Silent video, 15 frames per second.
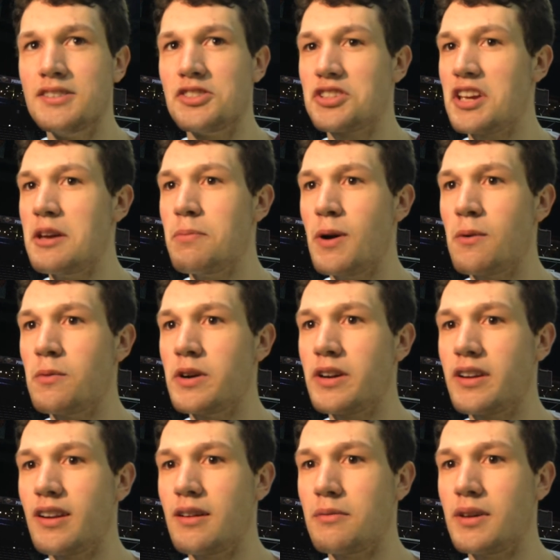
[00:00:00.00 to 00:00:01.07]
Just keep on
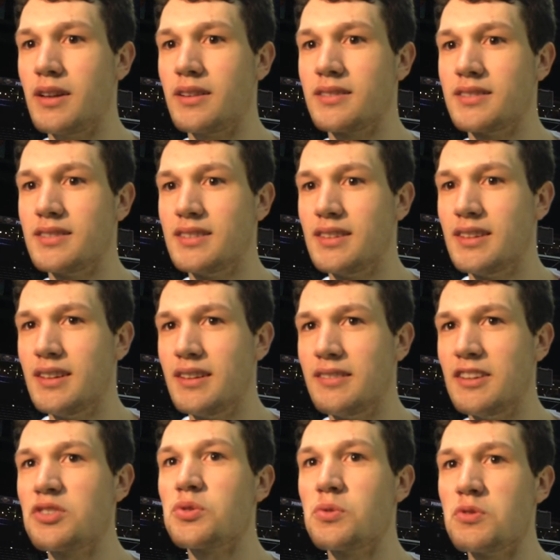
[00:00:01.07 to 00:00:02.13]
working. I mean,
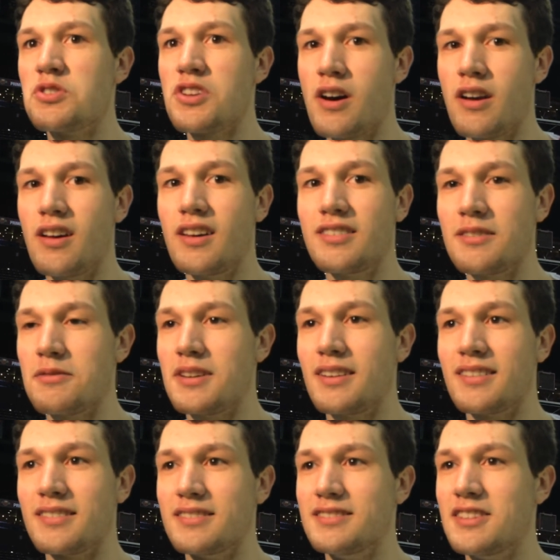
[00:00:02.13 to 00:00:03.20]
this one was on us. I
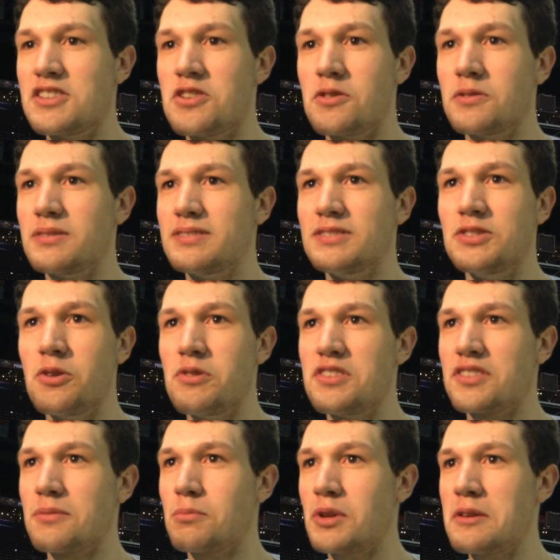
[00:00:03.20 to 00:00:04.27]
mean, no
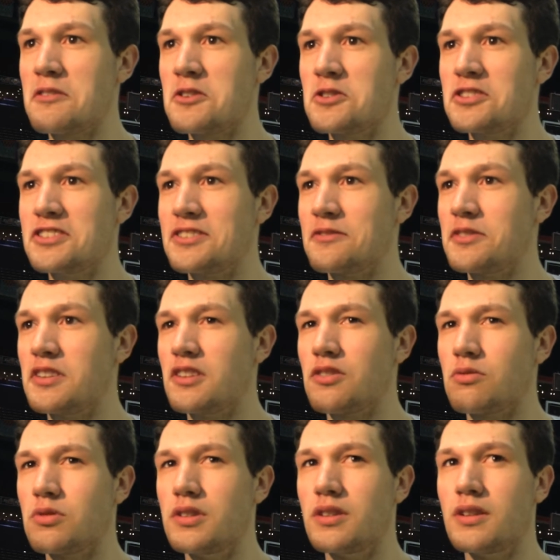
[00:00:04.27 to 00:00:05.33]
reason to blame Coach Jensen for
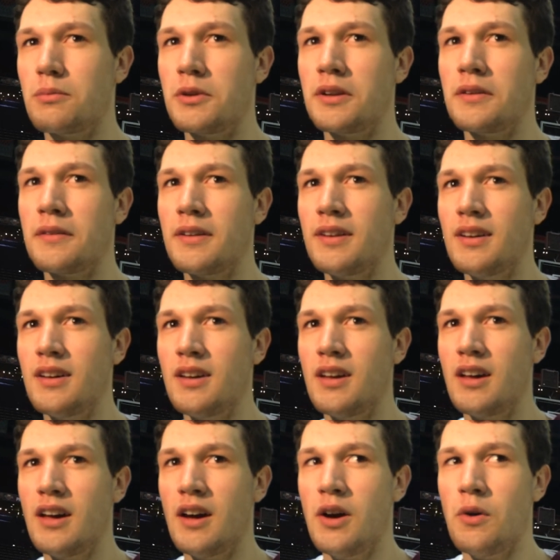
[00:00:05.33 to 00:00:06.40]
this one.
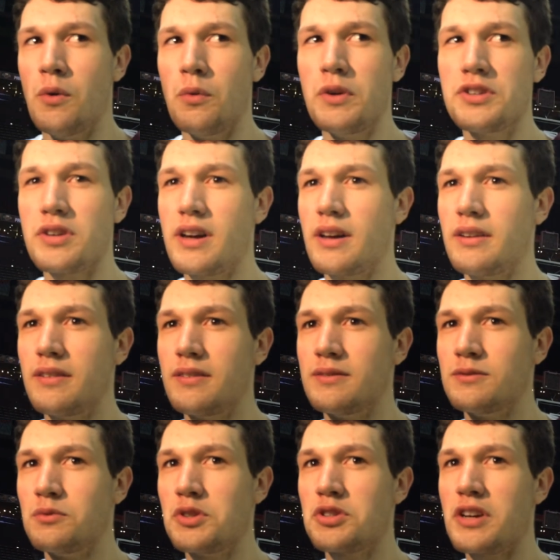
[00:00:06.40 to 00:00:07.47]
I mean, we tried
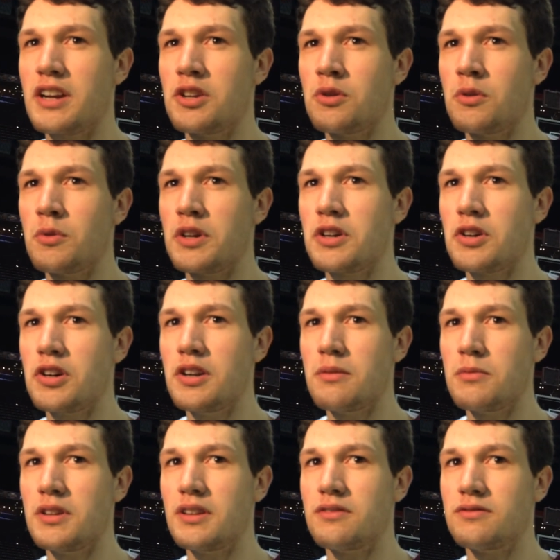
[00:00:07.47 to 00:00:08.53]
to do what we could.
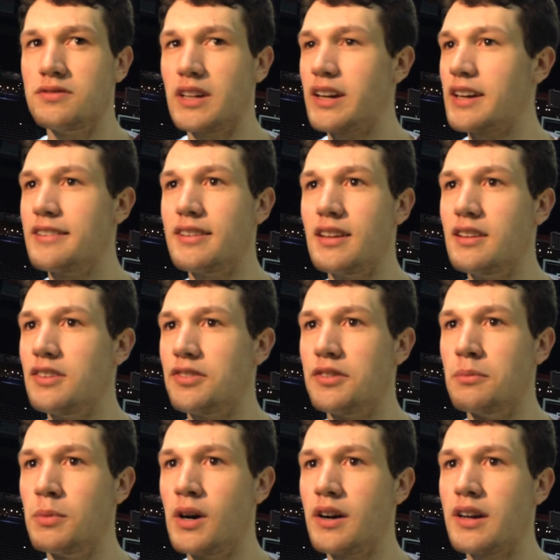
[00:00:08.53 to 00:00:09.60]
I mean, like I said, just
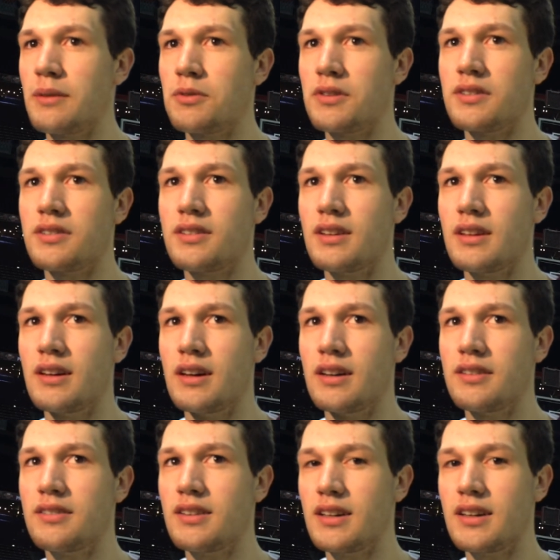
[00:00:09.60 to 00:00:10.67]
the ball kept on
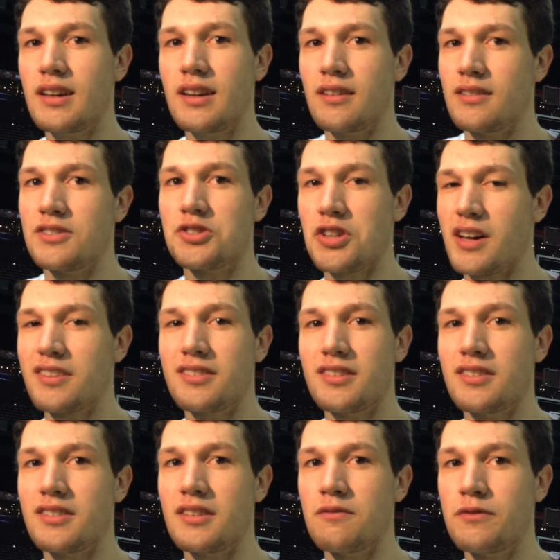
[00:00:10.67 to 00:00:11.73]
sticking and shots
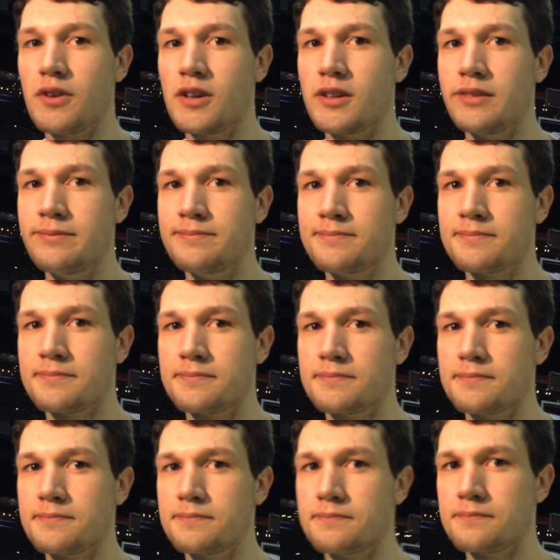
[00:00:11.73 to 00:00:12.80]
just didn't fall.
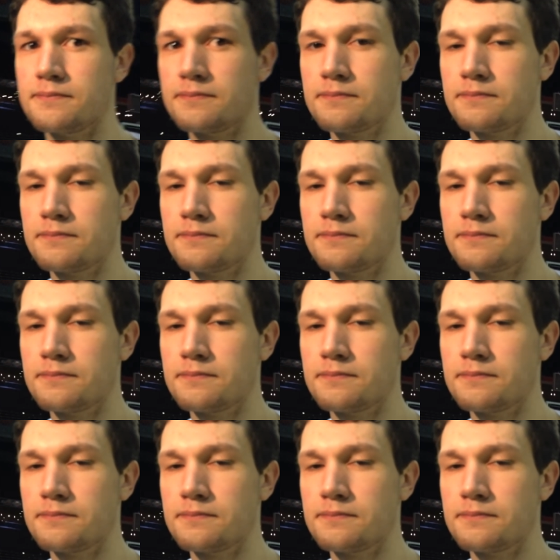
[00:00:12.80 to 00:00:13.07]
Mm-hmm.